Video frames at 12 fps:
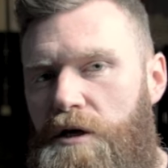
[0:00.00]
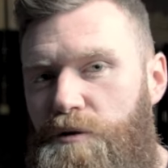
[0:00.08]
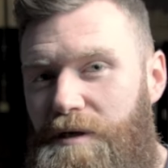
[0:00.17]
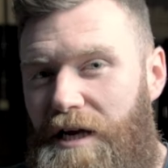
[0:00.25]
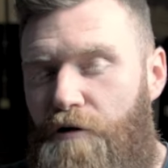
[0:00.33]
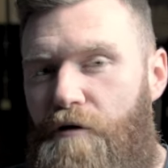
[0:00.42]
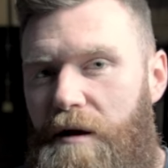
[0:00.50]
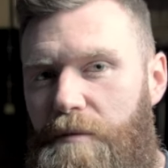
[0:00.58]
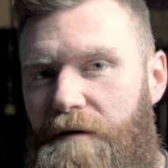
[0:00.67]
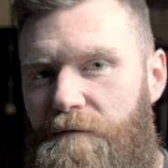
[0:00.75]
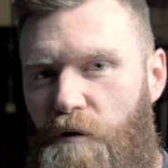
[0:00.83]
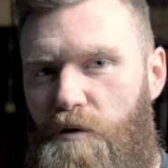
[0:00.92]
So he's in an
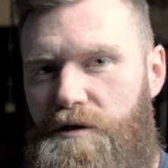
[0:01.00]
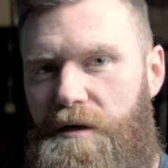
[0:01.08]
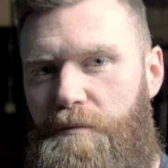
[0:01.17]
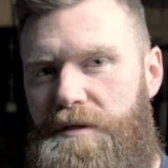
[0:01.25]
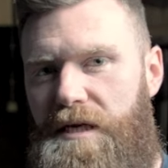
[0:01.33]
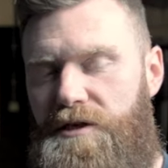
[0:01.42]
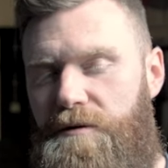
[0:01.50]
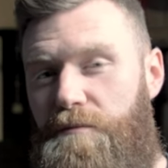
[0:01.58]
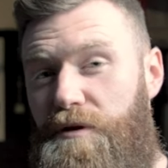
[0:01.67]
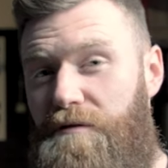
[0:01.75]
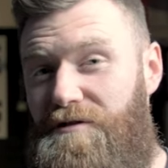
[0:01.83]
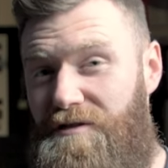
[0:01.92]
incredibly fortunate position,
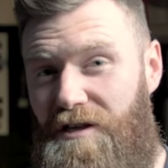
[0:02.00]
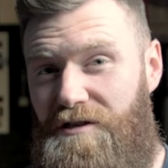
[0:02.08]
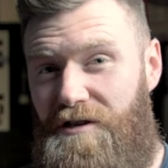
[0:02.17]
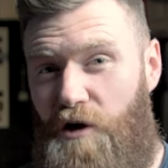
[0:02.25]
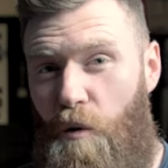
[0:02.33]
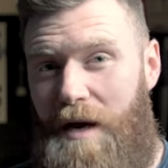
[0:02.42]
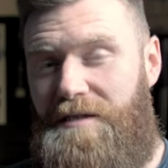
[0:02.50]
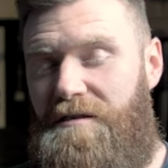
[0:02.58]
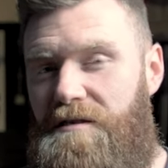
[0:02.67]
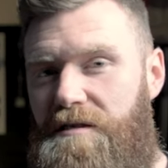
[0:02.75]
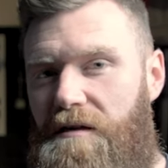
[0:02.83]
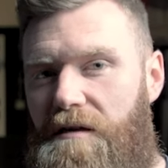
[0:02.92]
but the
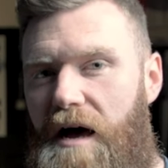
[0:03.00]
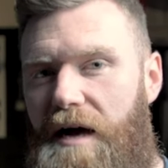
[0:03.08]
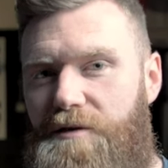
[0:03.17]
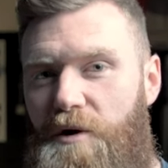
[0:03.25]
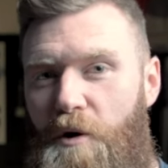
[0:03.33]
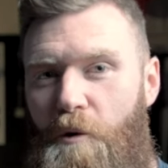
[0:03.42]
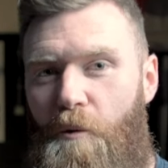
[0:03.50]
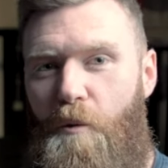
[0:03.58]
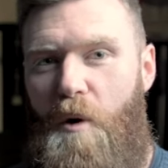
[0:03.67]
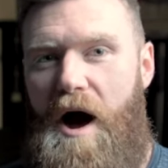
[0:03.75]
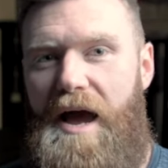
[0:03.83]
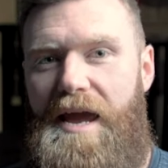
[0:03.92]
question still lies,
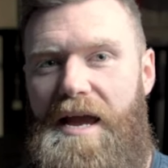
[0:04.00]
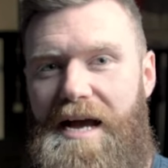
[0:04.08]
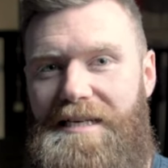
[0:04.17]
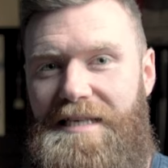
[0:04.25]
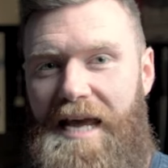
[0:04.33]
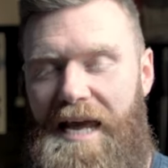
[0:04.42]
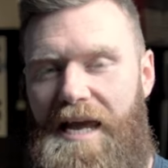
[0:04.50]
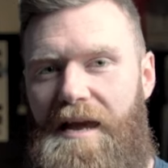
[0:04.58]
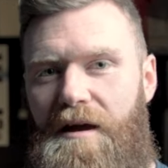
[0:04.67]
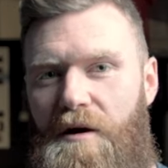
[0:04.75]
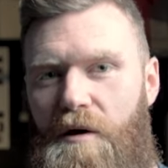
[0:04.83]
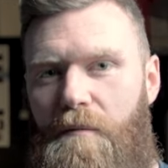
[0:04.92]
why has
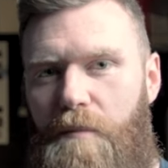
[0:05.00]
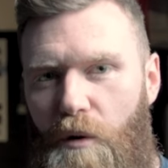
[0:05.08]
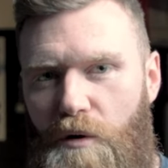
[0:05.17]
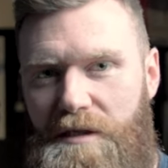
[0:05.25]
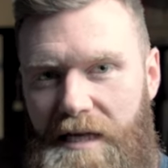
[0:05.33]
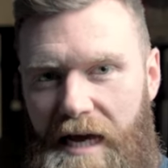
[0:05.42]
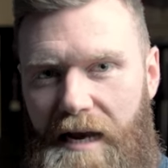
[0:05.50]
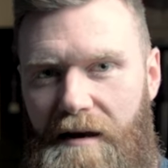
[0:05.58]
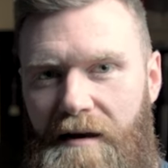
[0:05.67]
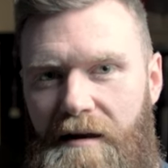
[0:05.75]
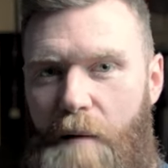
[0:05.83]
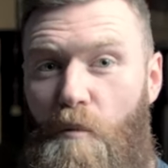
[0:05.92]
he bought
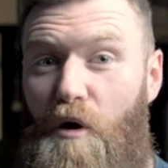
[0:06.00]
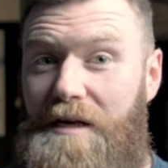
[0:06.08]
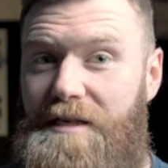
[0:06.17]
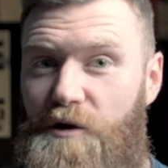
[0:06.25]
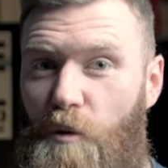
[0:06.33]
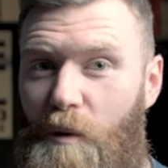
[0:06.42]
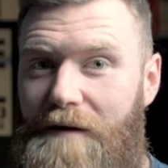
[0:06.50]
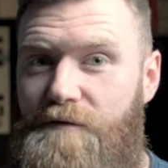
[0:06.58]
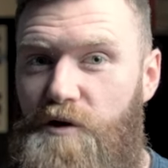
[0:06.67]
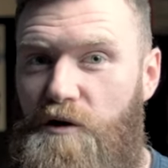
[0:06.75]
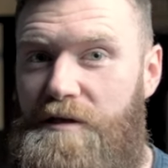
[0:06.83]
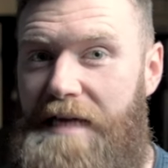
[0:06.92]
in, and what is it that
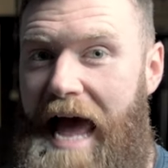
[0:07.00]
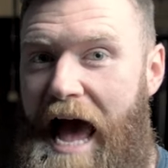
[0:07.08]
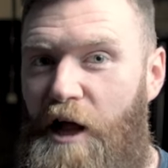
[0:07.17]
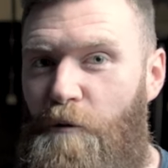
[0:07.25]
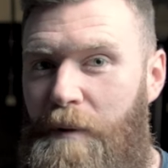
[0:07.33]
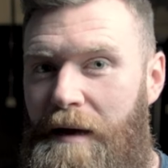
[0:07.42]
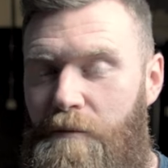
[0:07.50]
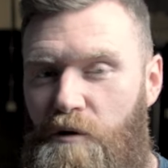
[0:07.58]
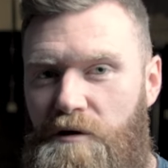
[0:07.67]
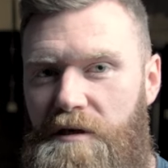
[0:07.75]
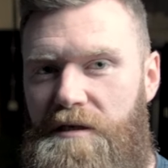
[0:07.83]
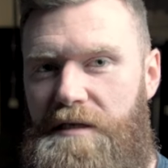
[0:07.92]
we've done to help him
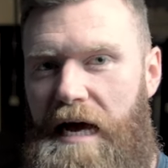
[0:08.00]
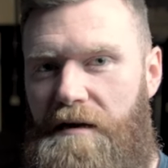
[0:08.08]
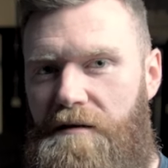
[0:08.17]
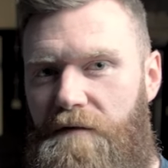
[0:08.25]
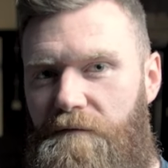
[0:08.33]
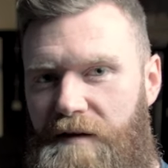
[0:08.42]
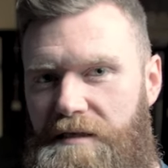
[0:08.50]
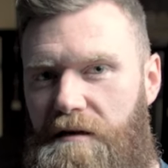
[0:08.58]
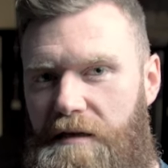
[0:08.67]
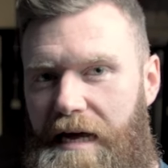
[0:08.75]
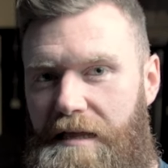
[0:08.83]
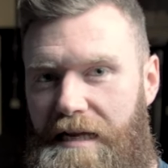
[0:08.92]
understand that
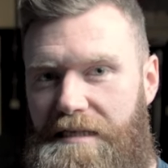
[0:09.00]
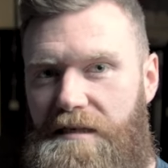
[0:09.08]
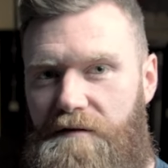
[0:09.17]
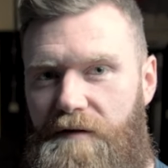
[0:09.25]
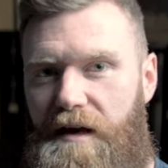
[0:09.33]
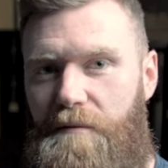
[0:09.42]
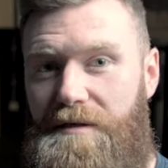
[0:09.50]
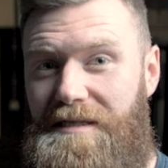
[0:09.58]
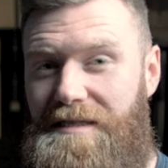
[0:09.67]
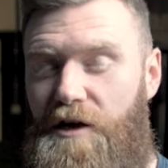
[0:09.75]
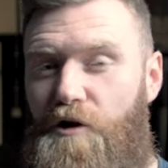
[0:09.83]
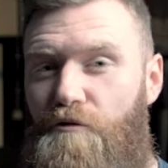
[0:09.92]
physical and athletic development
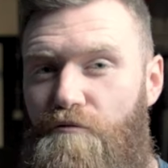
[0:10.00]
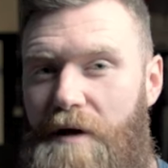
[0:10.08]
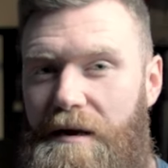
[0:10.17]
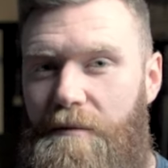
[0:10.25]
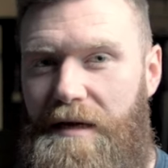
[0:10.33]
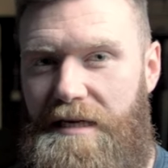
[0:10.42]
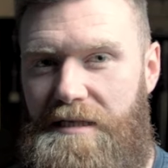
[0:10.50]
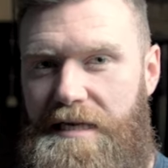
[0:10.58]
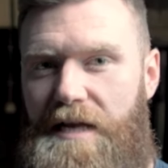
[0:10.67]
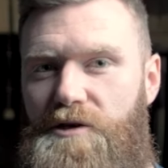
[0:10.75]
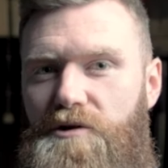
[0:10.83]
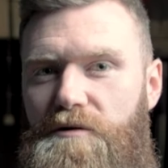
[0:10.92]
is incredibly
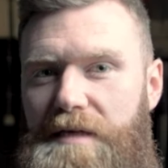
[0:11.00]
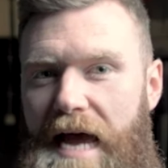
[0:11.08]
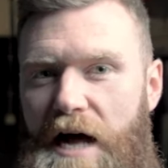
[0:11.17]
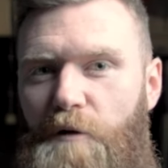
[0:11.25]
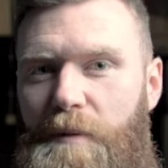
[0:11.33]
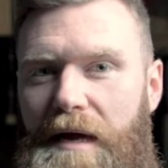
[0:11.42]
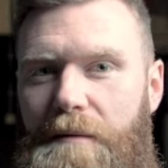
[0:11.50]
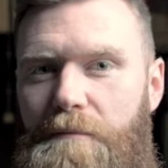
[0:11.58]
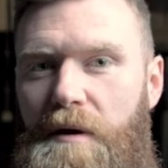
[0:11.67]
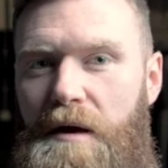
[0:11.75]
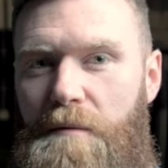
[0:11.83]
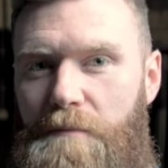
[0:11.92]
essential to help
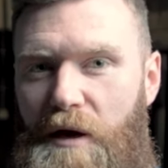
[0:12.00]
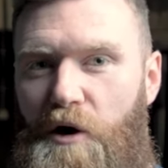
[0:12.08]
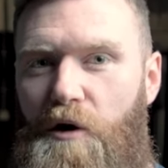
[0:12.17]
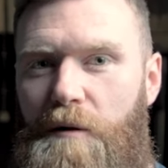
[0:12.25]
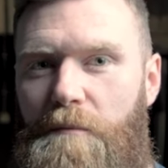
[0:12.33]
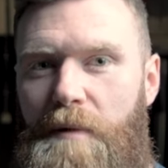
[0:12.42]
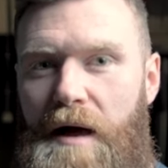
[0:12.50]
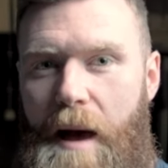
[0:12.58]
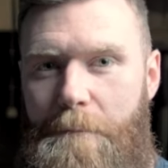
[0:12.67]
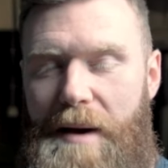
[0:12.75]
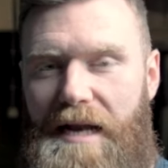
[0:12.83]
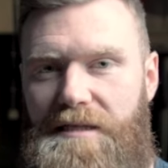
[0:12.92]
him become
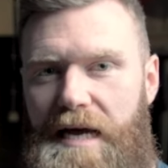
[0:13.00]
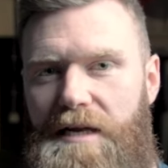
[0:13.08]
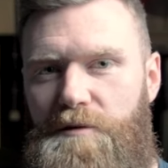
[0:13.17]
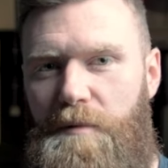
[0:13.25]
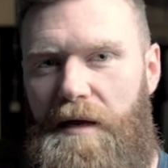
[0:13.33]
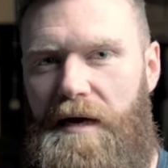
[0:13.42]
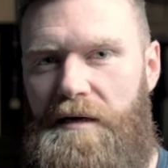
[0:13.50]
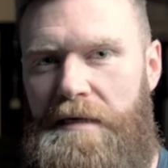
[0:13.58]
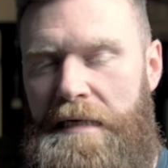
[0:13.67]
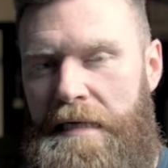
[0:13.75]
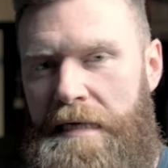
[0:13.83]
a better tennis player?